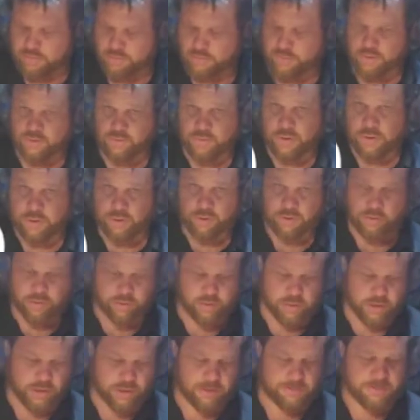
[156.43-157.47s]
We will glue
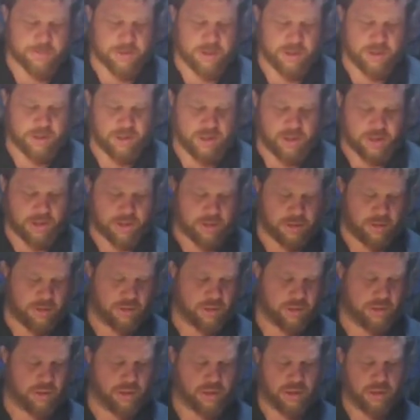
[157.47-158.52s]
this piece,
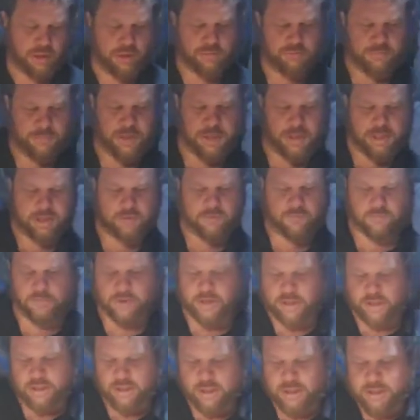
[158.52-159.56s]
make it
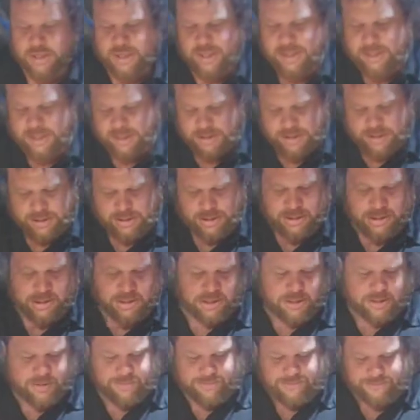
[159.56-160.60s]
rain tight, and
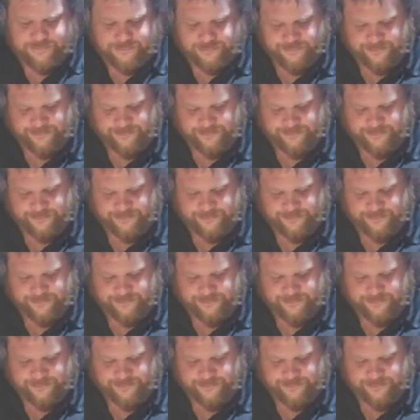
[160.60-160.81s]
if